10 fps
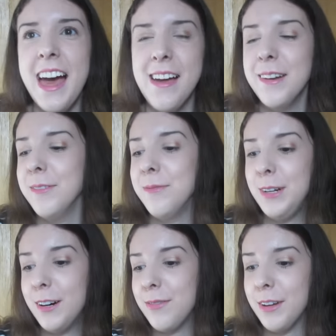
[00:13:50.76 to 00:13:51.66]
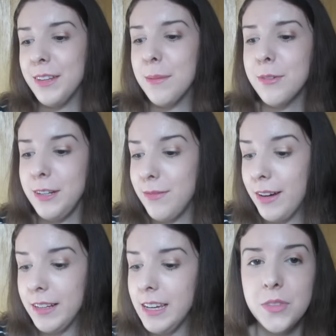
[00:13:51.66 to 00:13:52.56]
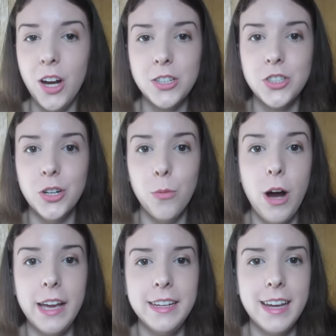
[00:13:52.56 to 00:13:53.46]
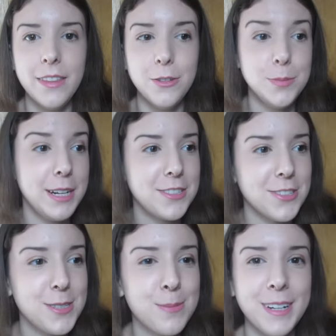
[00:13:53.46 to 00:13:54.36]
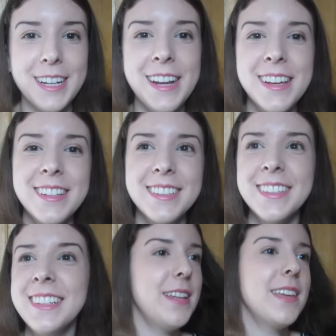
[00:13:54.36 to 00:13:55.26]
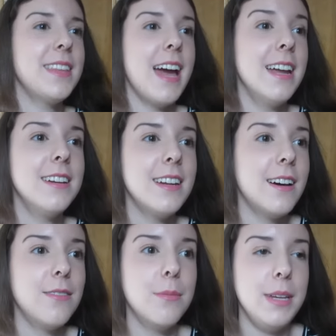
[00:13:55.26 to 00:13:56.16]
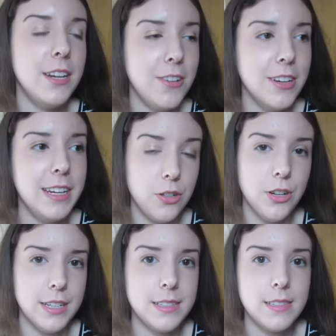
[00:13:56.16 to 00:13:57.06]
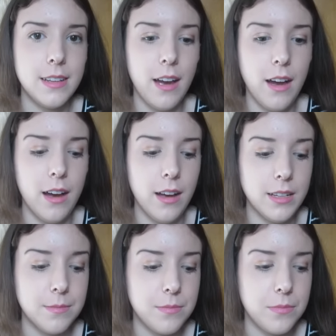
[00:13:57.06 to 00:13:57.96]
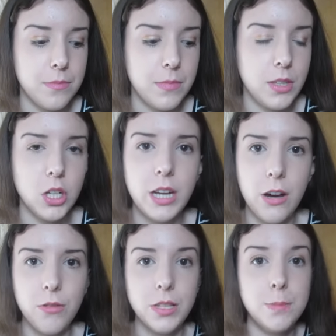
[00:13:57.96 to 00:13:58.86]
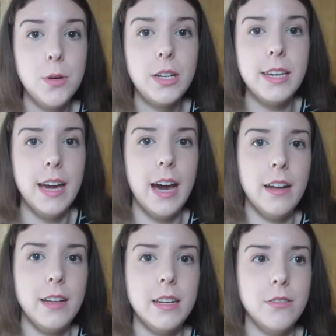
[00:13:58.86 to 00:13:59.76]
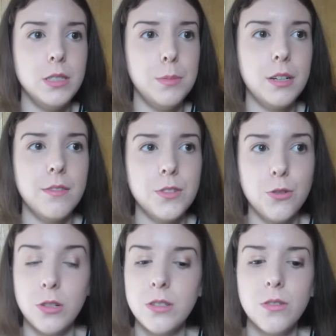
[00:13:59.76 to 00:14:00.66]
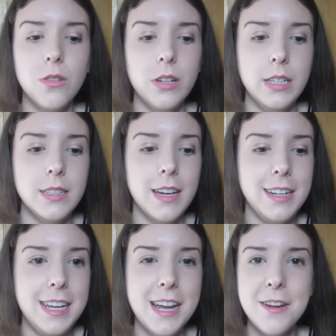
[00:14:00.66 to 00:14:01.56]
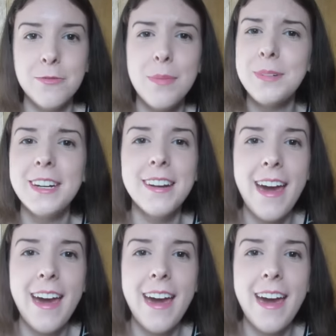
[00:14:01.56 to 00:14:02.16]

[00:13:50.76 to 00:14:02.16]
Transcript: and we all found that pretty funny. Not sure why he had those pictures, but and at the end of the meet and greet, Chris took out this book he had, and it was a book of short stories, and he ripped it in